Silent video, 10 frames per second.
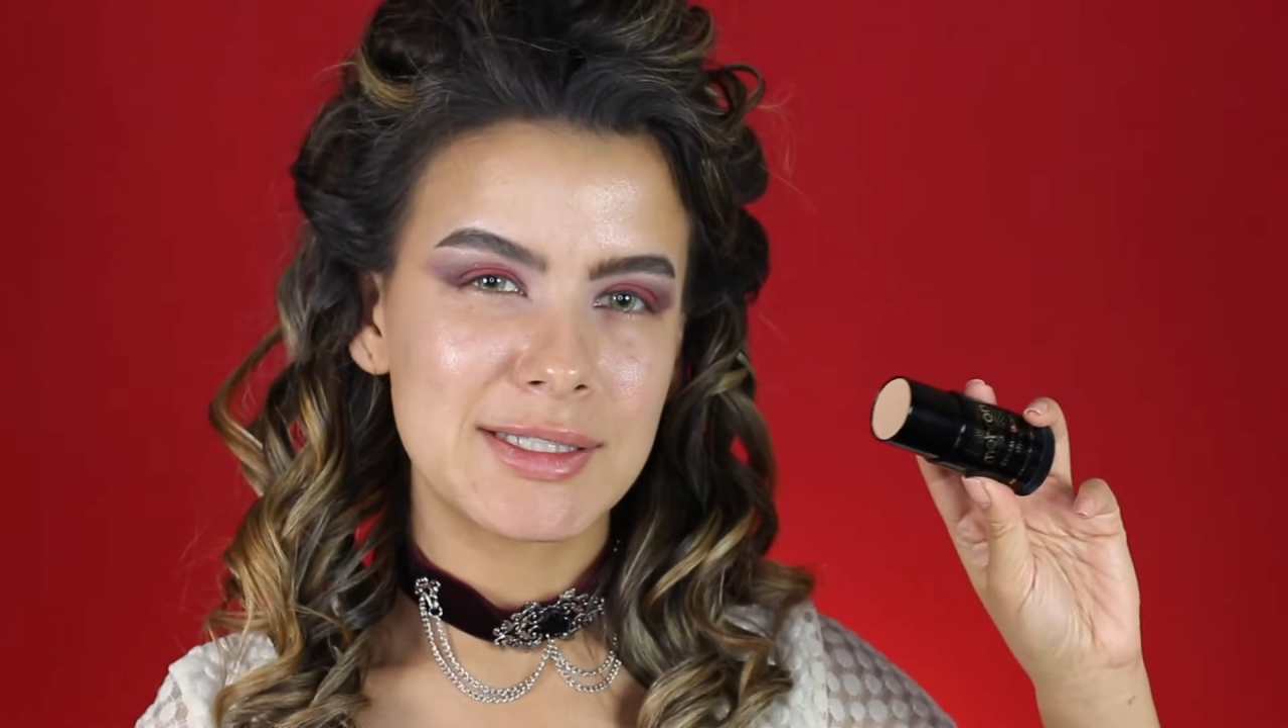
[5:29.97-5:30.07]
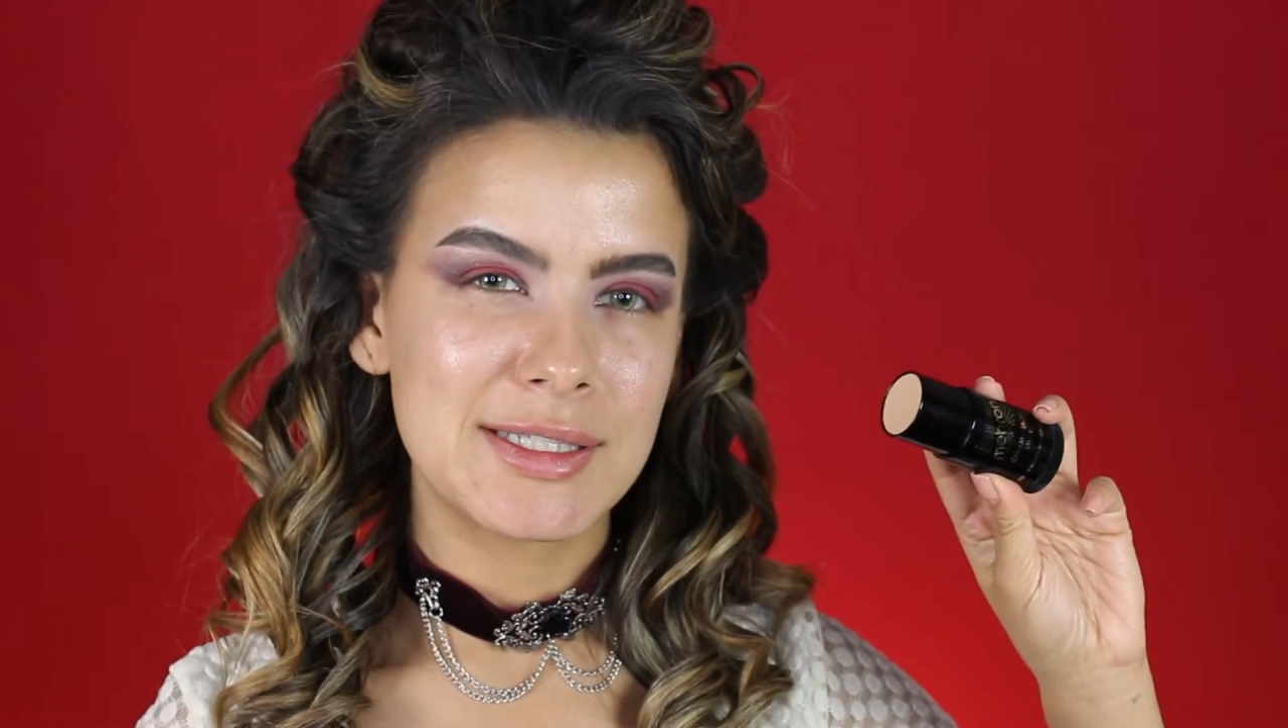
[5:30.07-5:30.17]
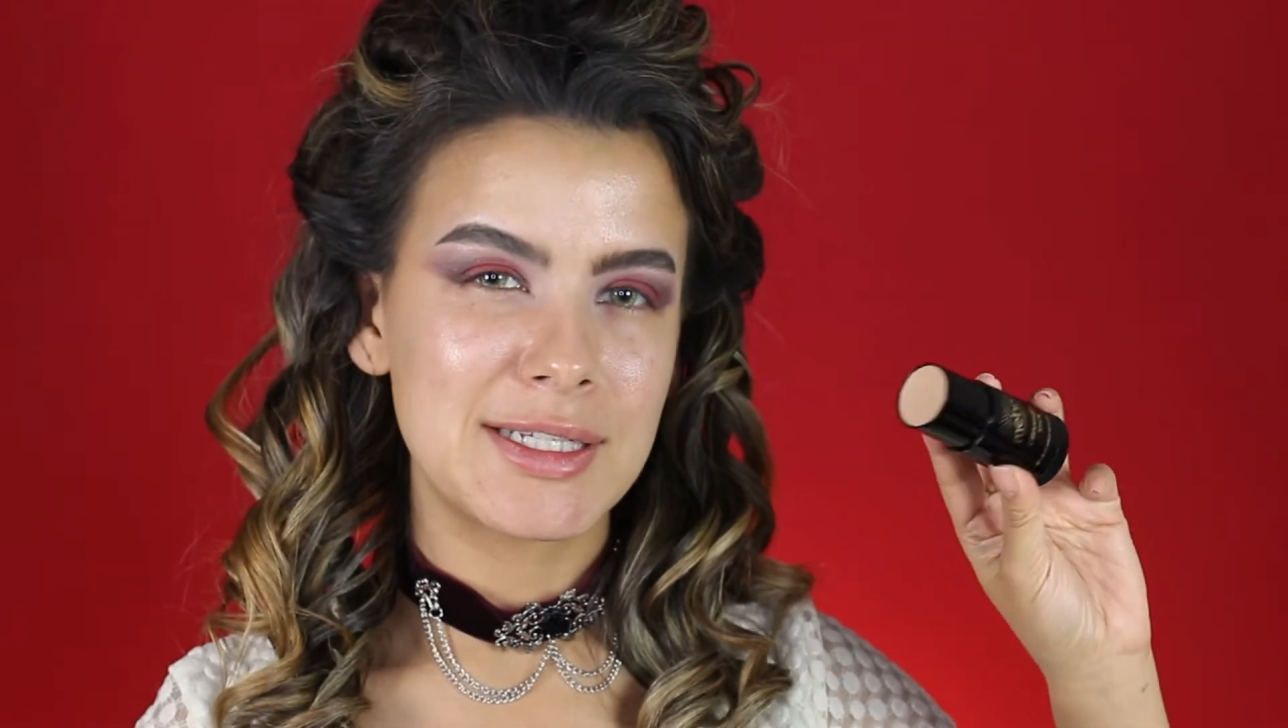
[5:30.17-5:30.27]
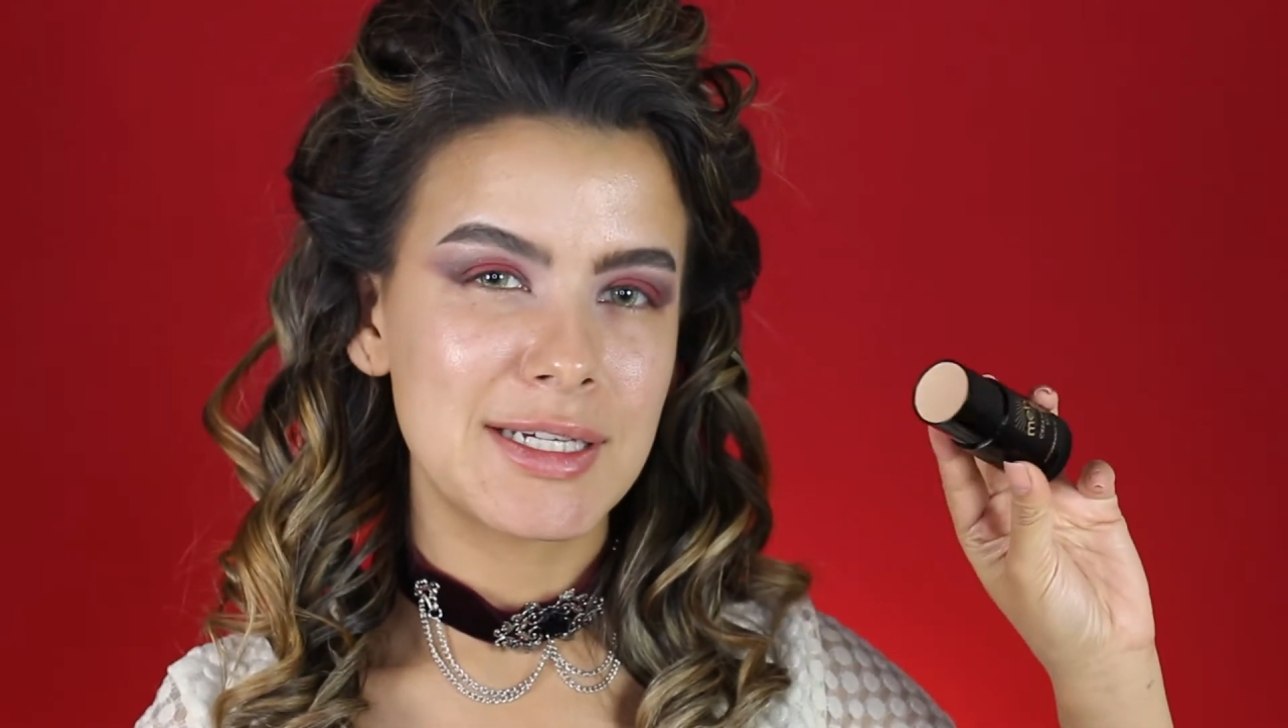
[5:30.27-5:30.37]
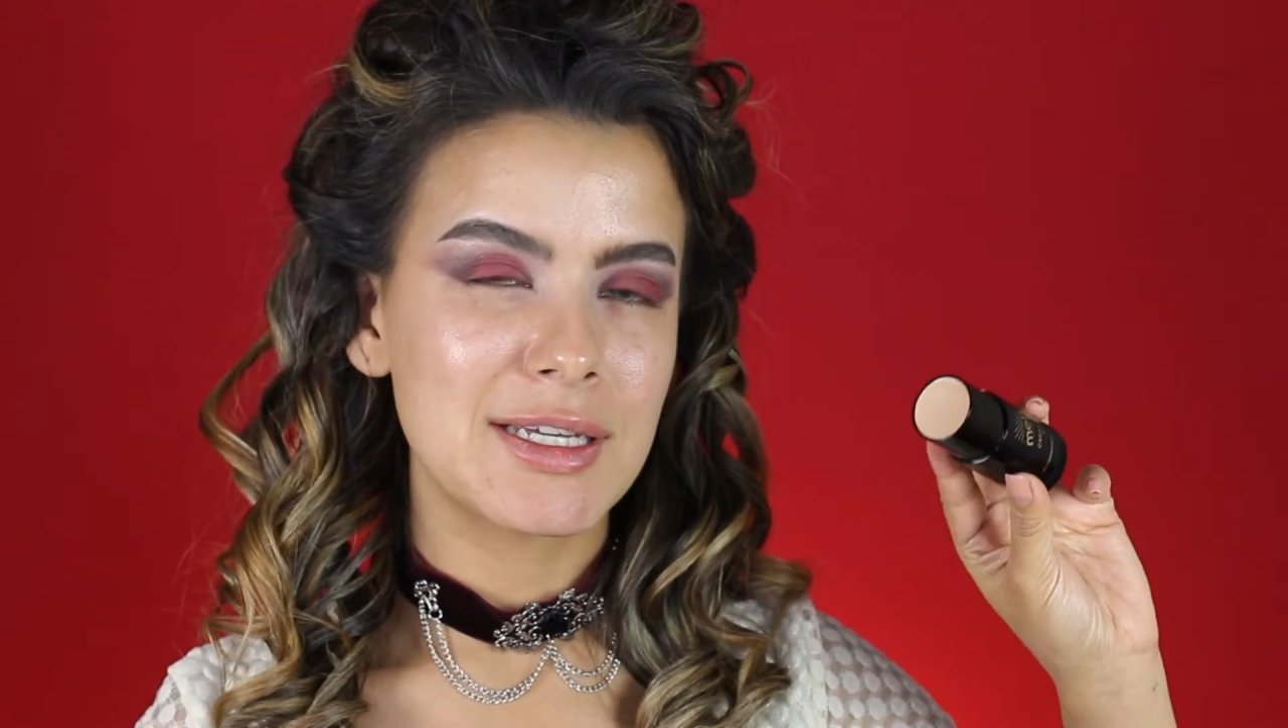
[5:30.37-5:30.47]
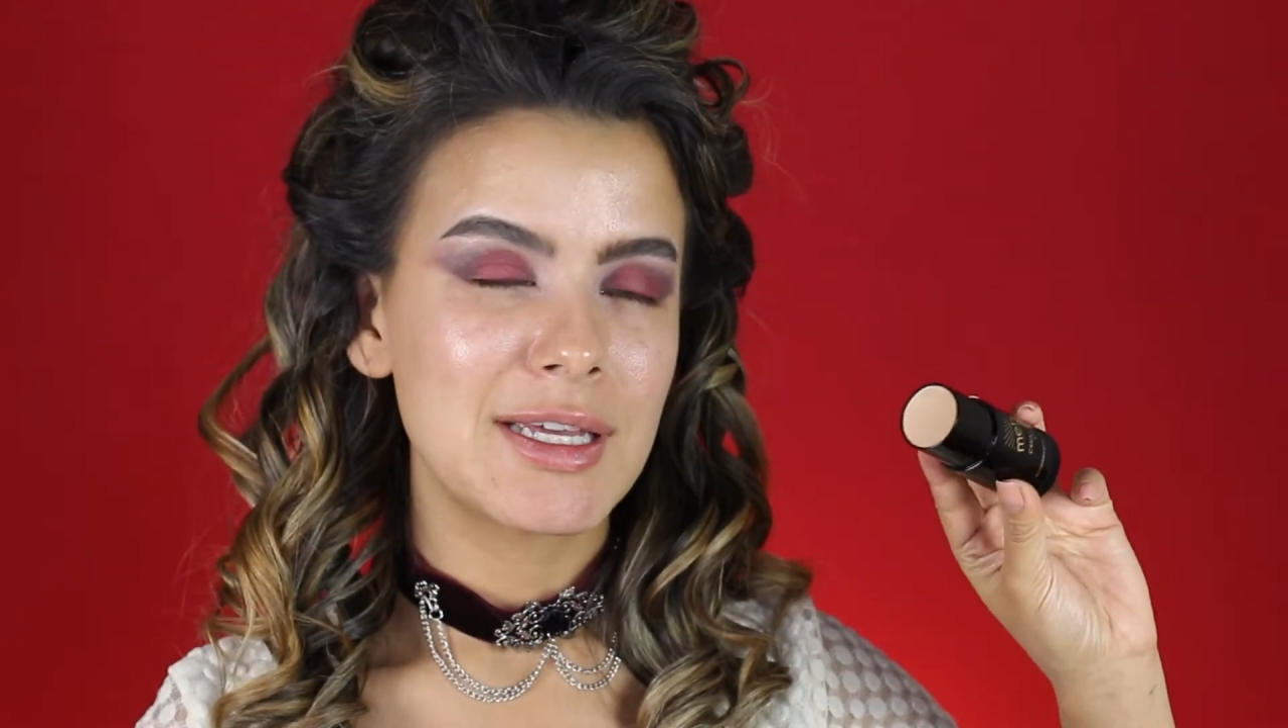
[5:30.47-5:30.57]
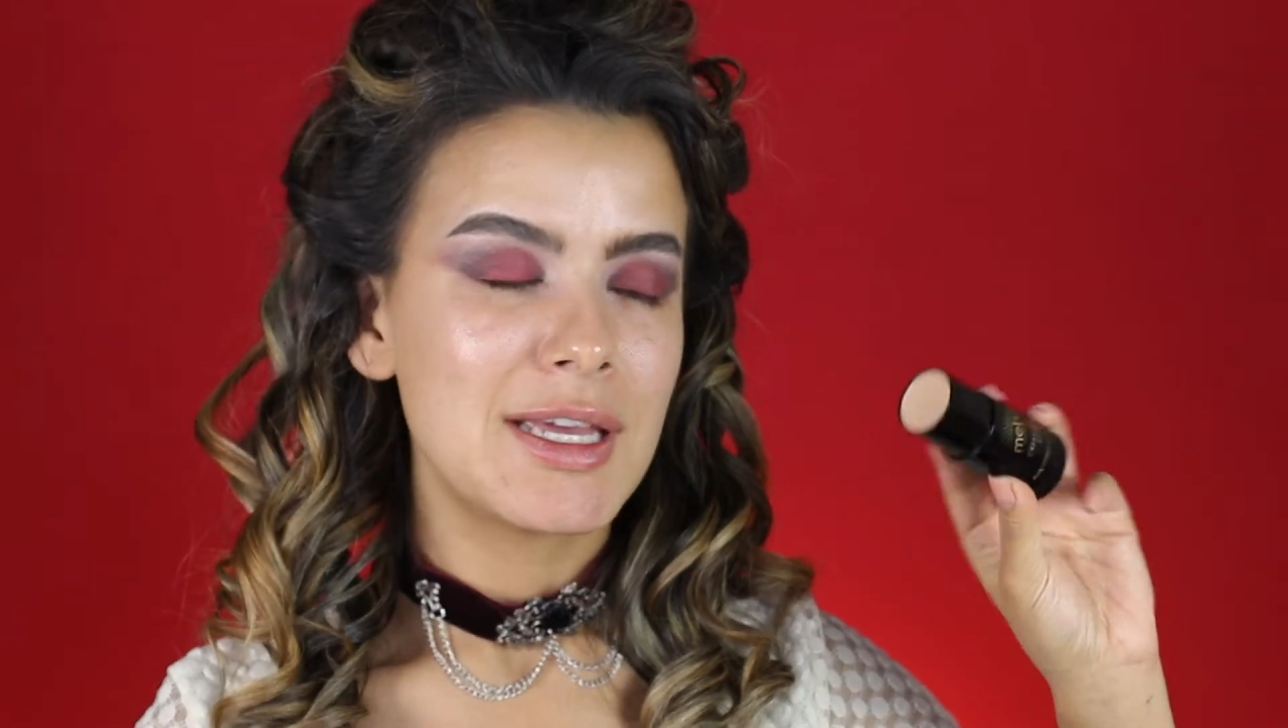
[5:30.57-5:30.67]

stick